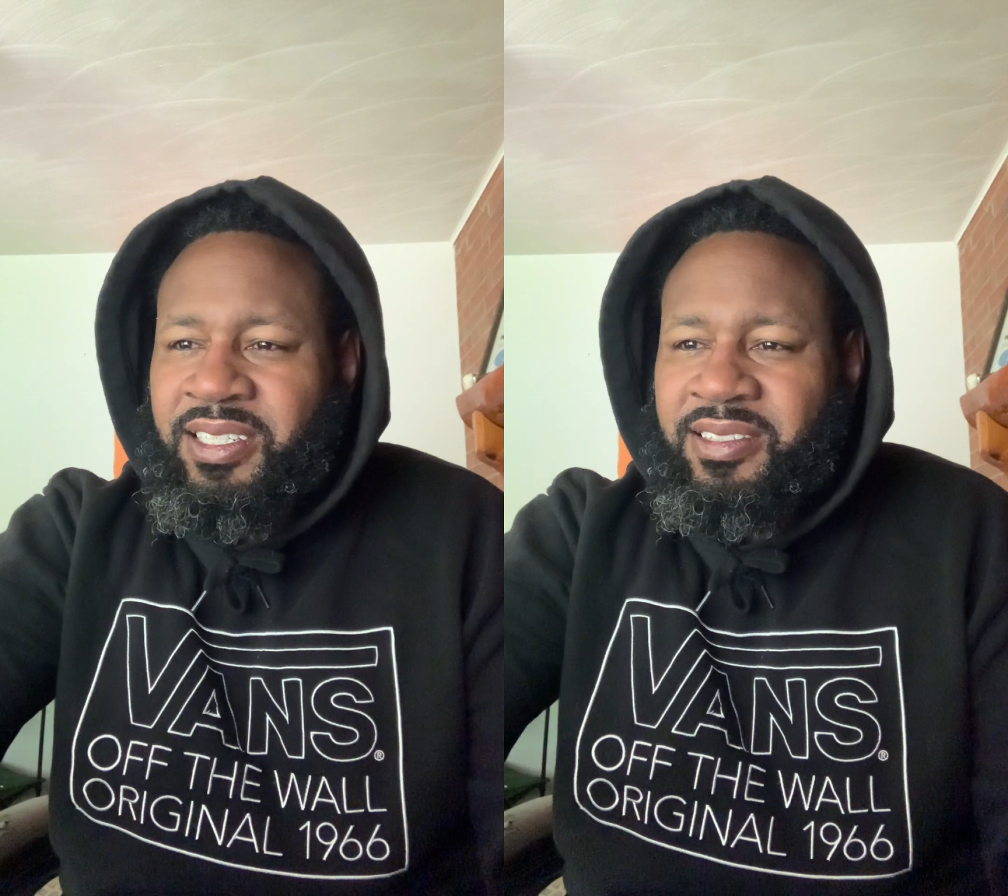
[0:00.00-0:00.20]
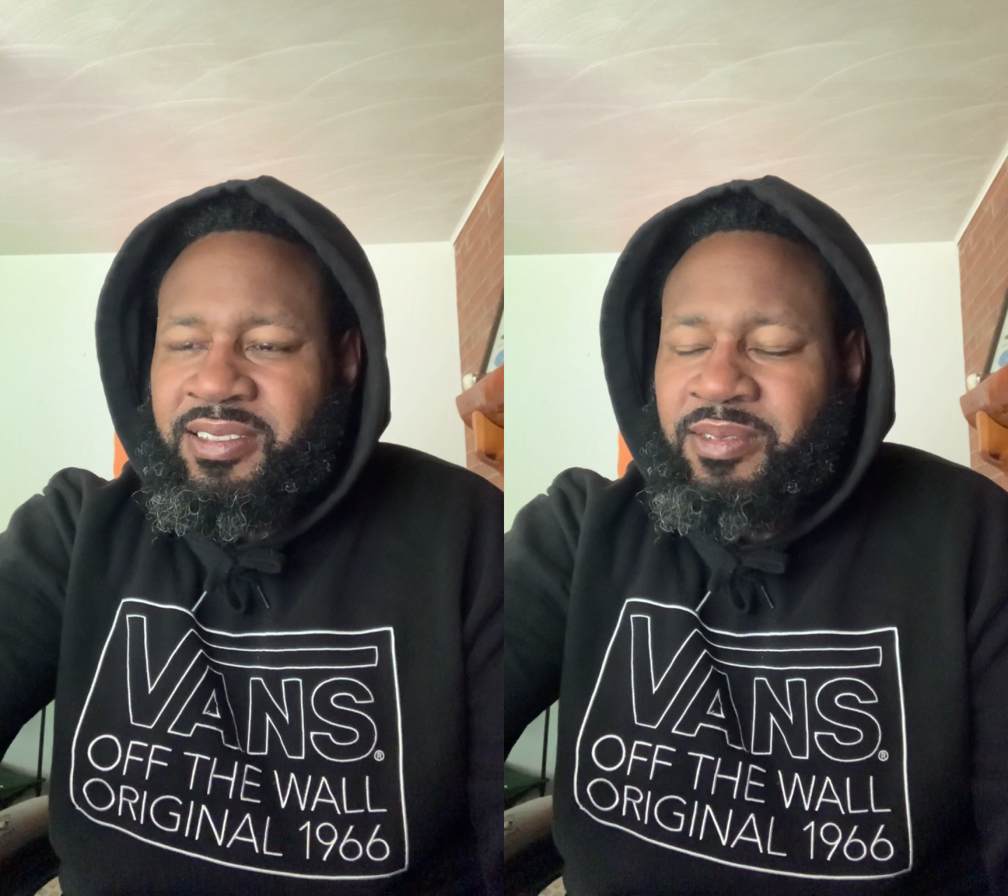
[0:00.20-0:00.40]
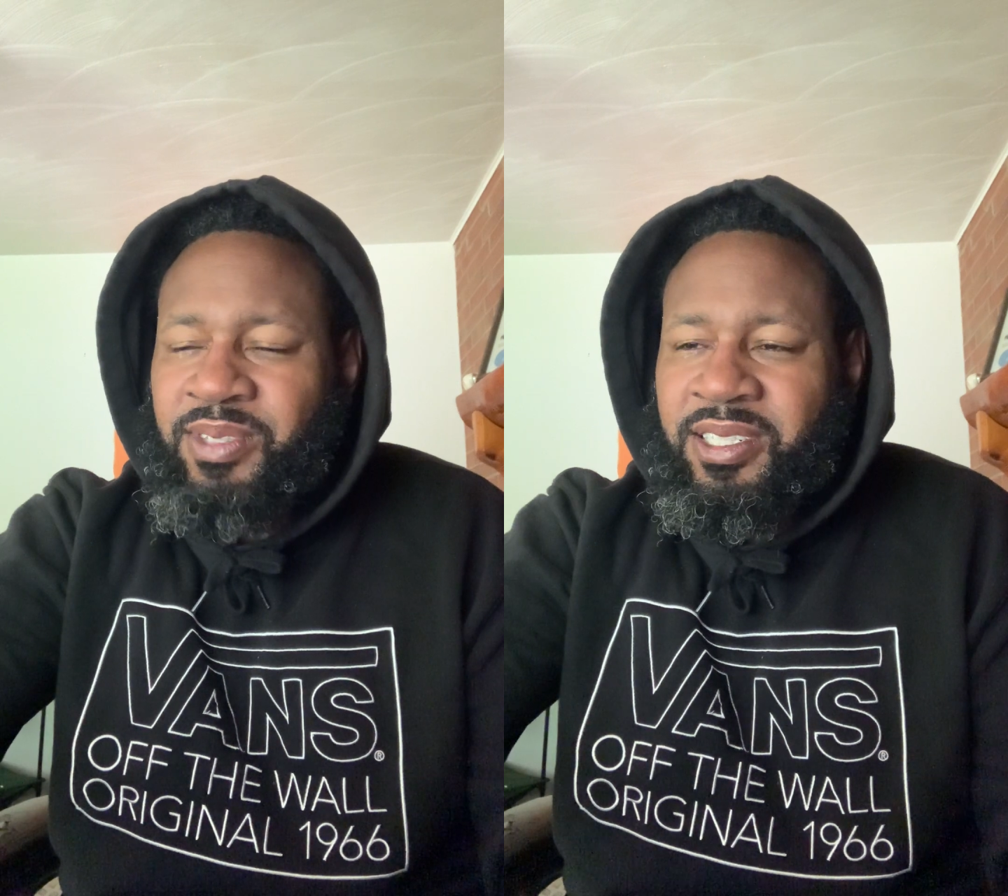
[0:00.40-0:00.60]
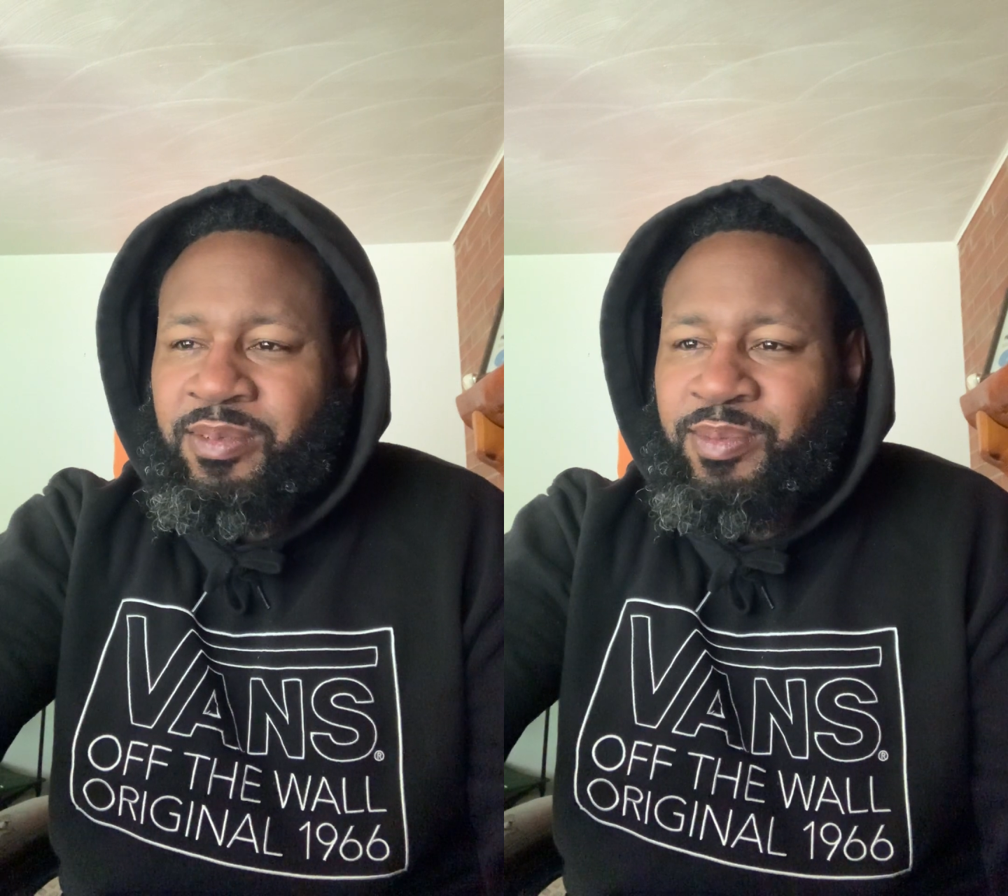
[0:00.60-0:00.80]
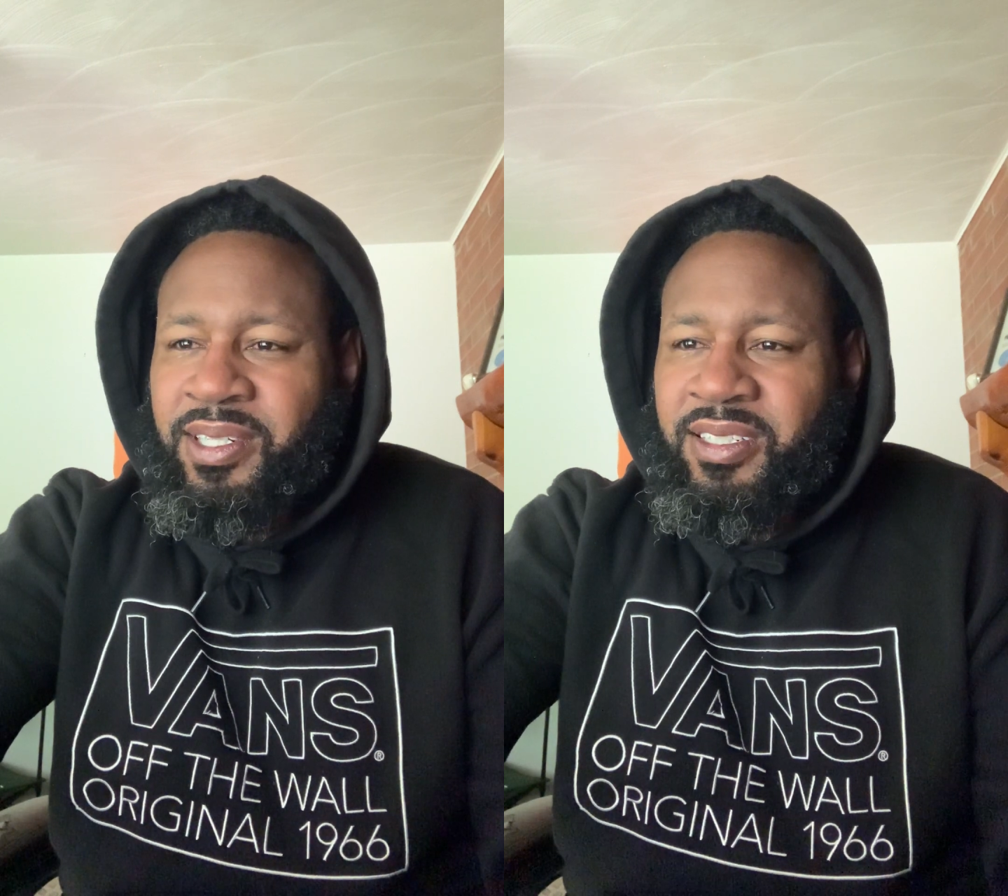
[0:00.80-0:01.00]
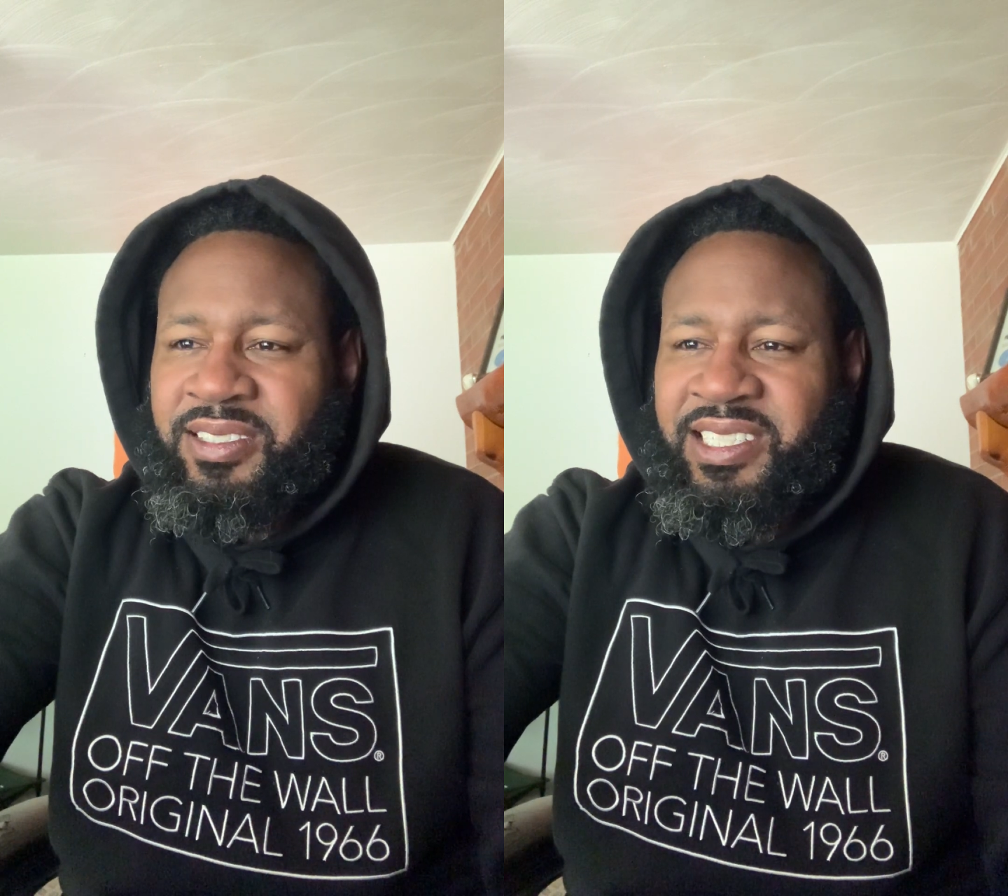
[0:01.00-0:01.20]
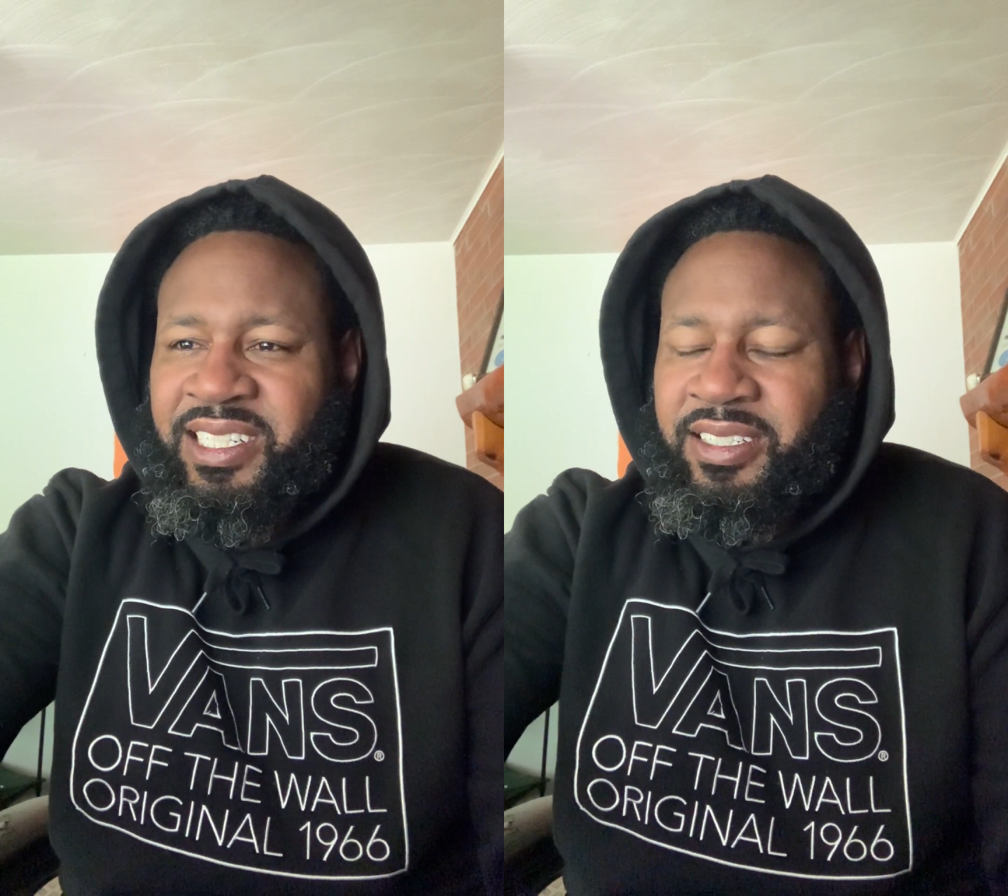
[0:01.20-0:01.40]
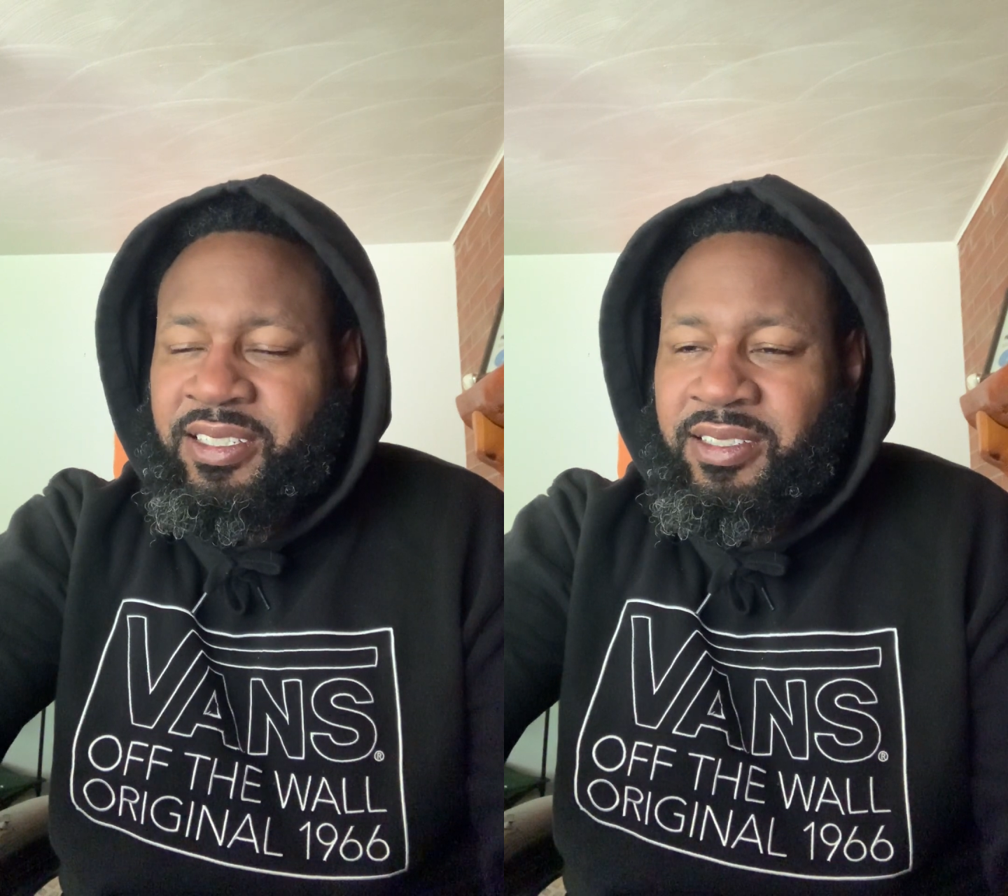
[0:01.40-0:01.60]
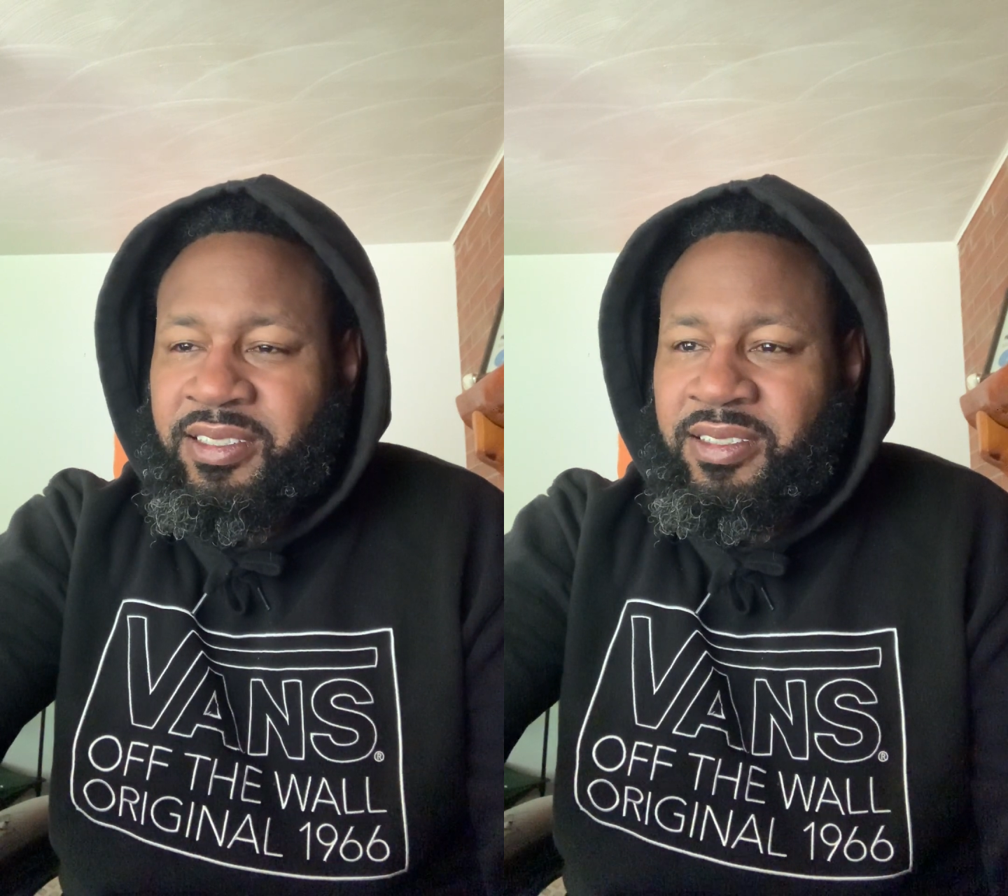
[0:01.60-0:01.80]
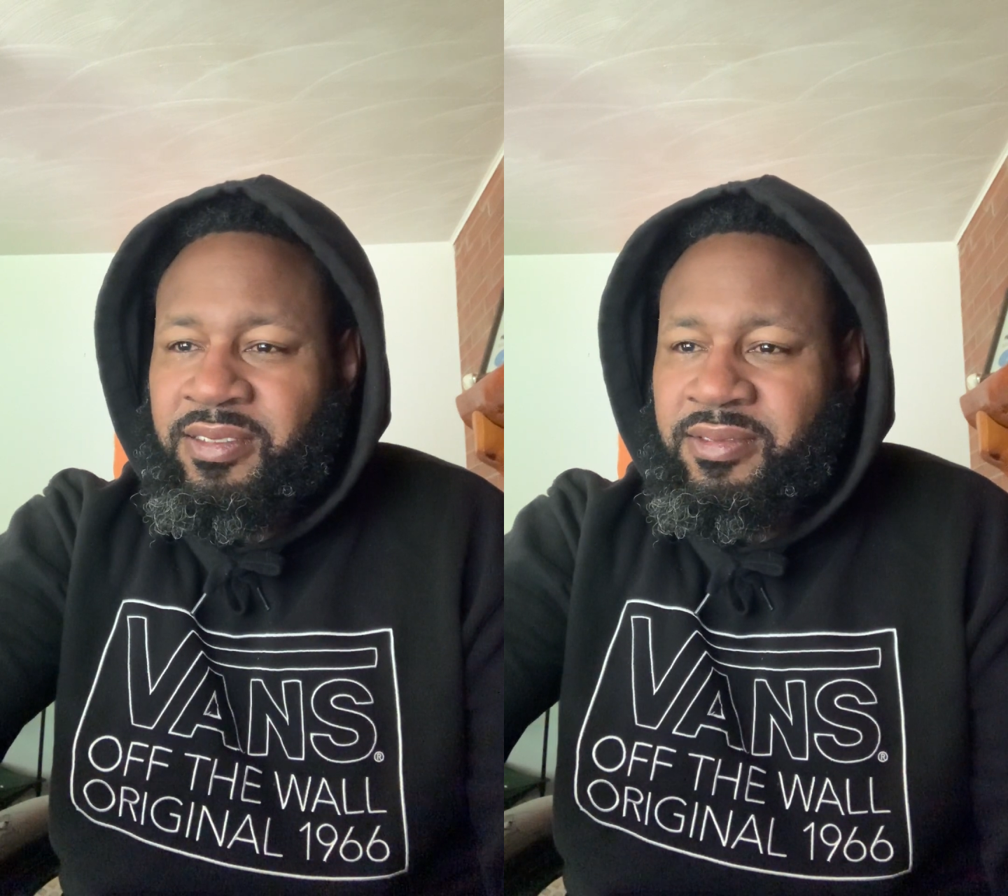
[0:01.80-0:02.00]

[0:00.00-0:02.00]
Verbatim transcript: There's so many birds out here.